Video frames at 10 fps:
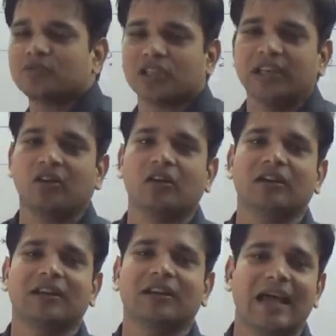
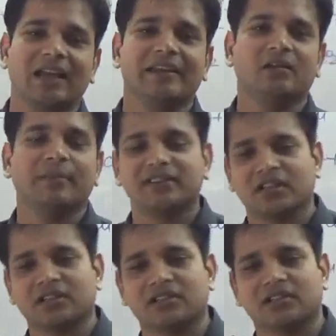silicon, gallium,
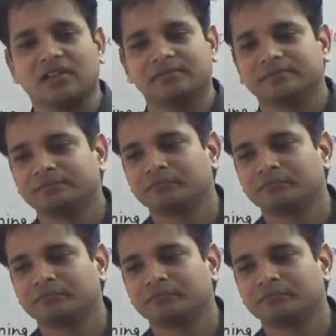etc.